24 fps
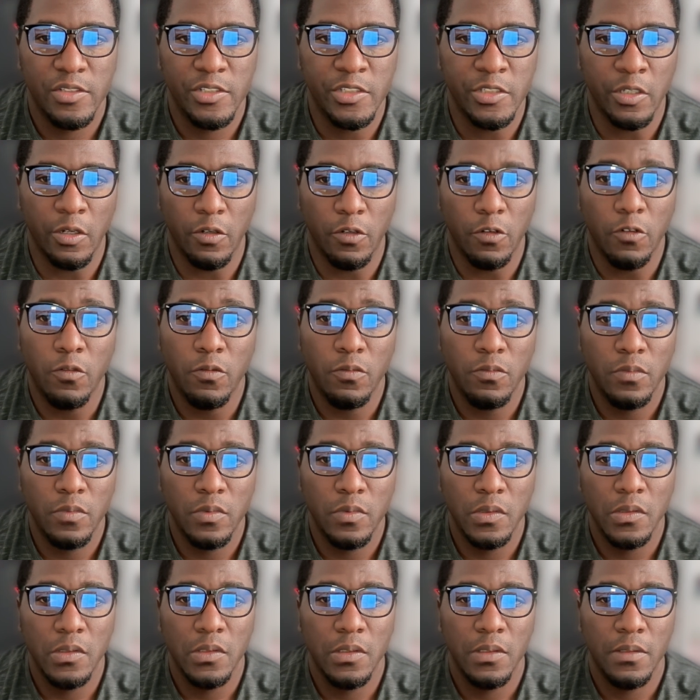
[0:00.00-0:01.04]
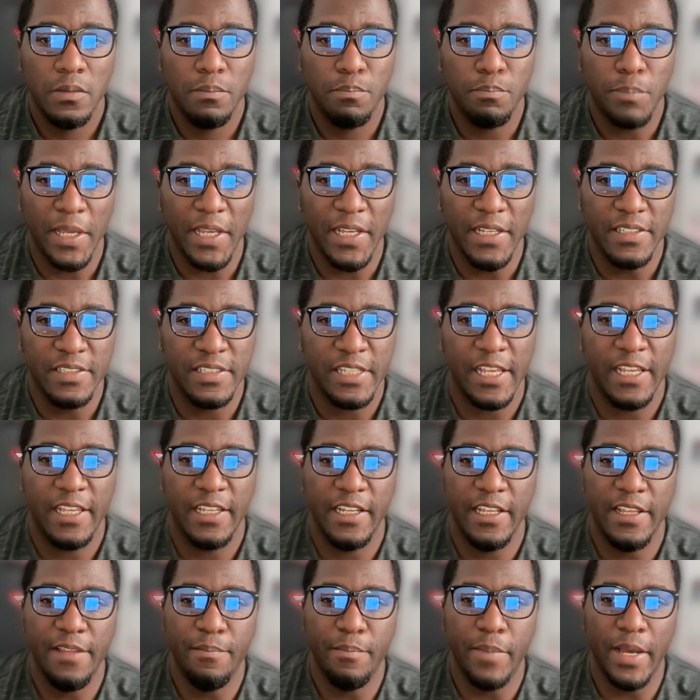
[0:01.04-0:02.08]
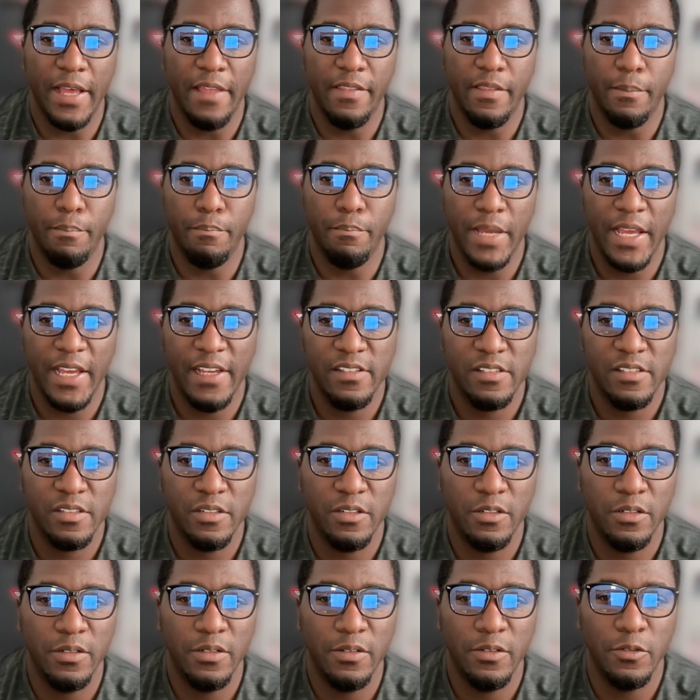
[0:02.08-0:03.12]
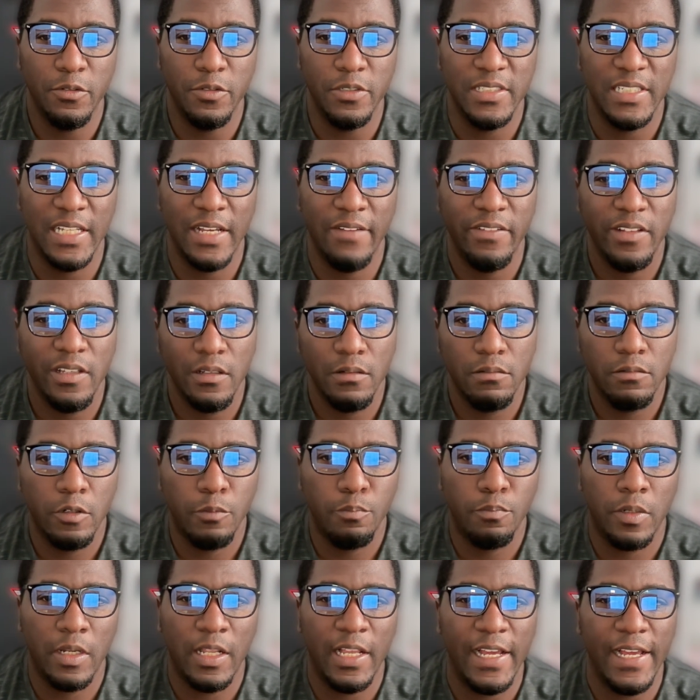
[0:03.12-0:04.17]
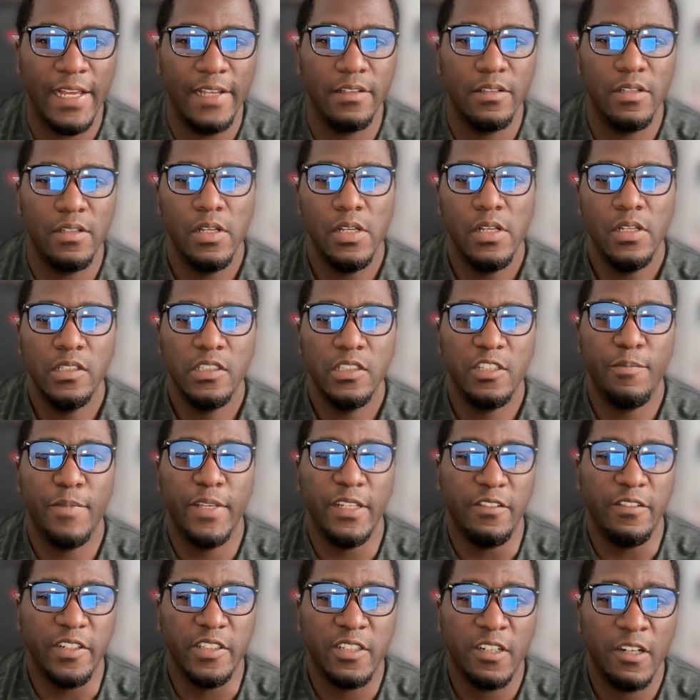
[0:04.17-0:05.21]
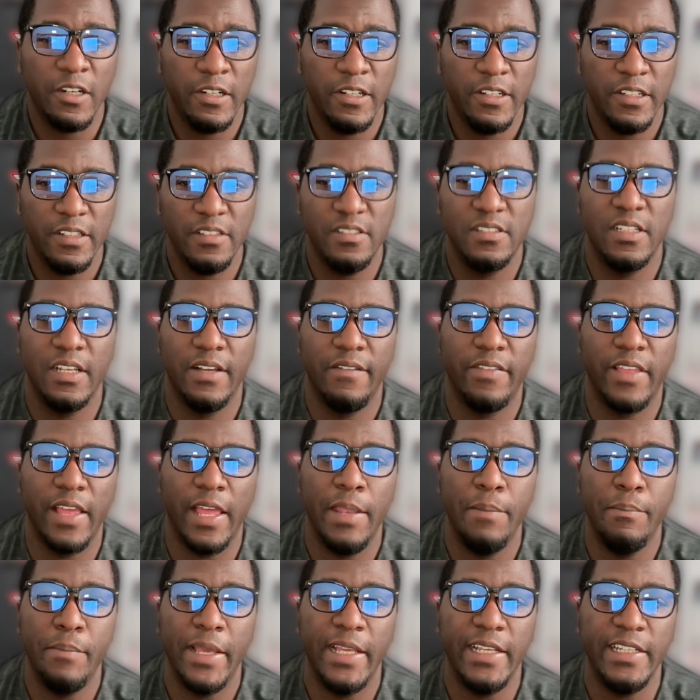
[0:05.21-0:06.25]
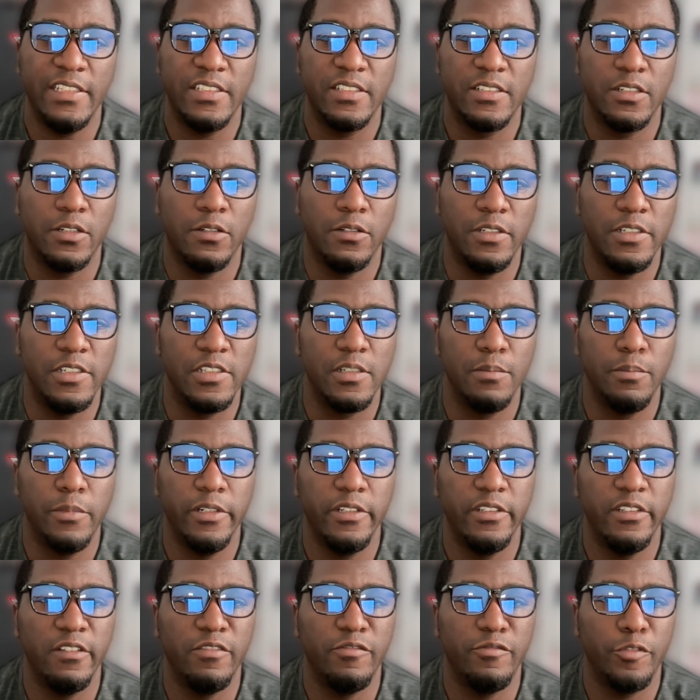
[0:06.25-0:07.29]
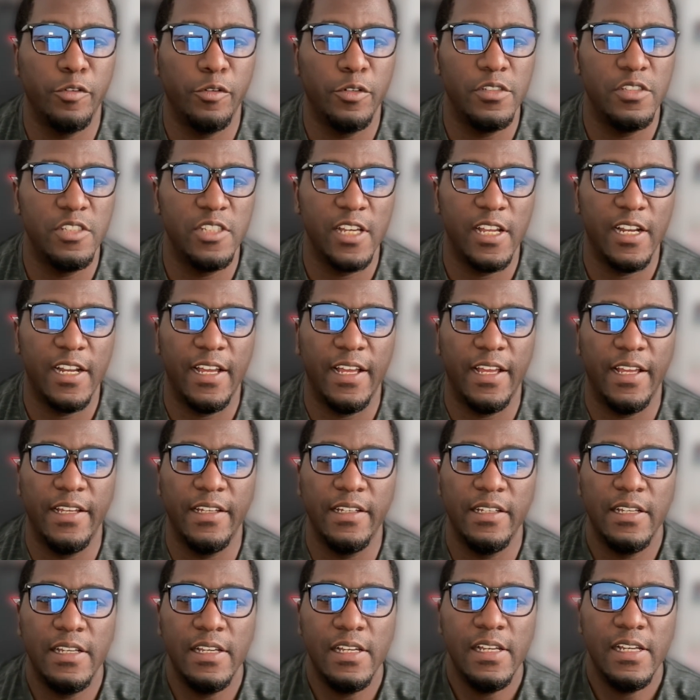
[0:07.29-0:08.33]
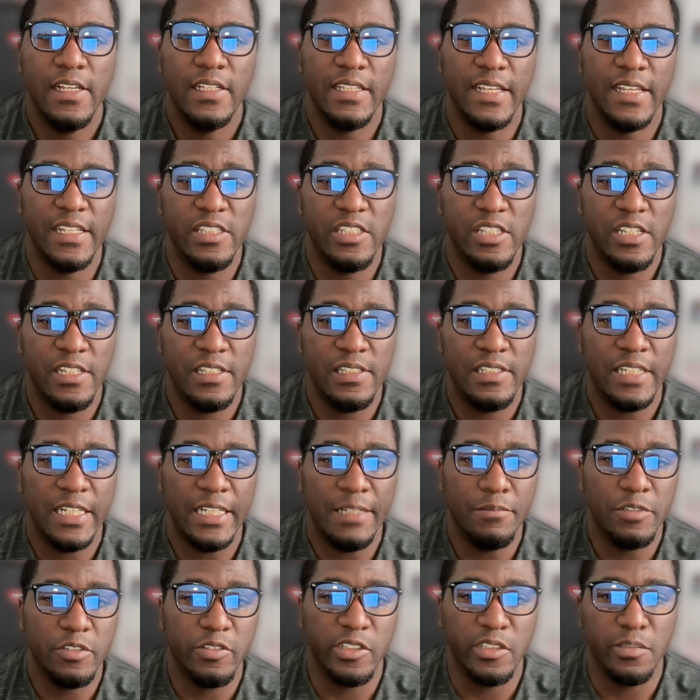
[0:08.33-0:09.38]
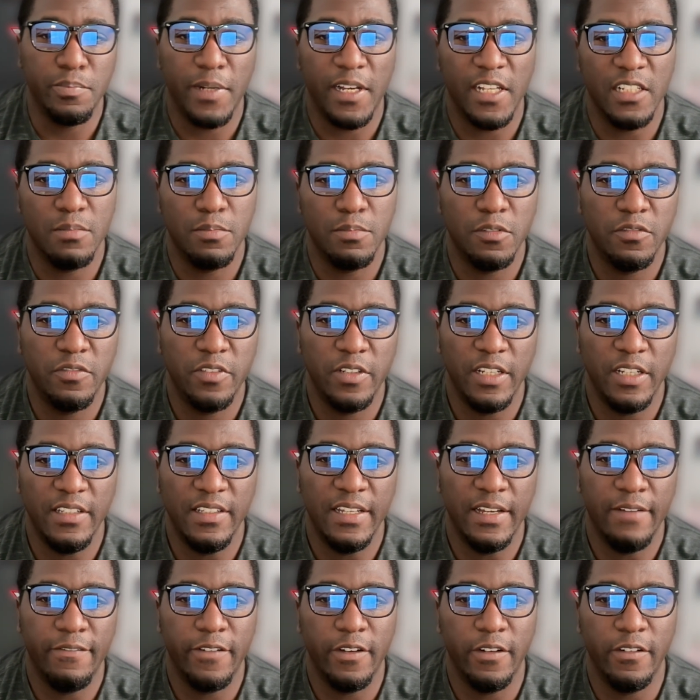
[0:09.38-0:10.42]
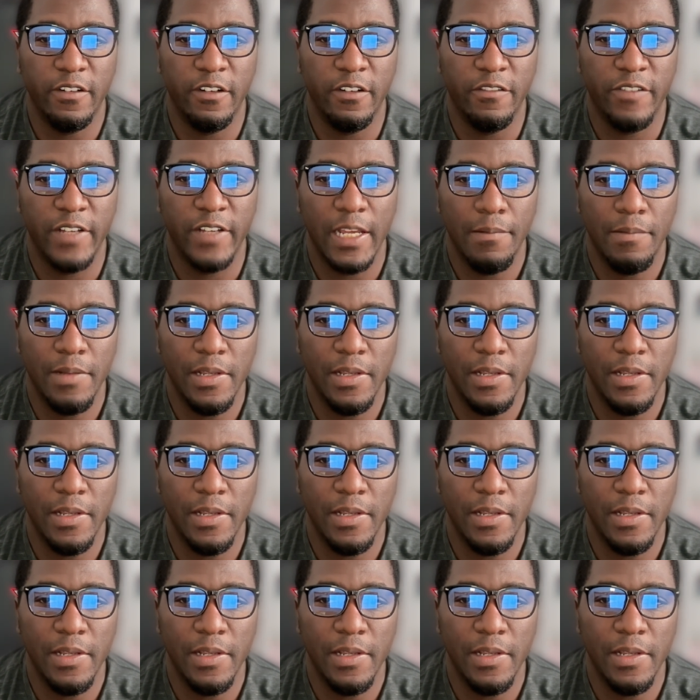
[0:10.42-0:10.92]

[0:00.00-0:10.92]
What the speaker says: Soul, May is taken in by the Master, who is heavily replied to be the return of the Sith, and May's goal is to murder the 4 Jedi that she deems responsible for the death of her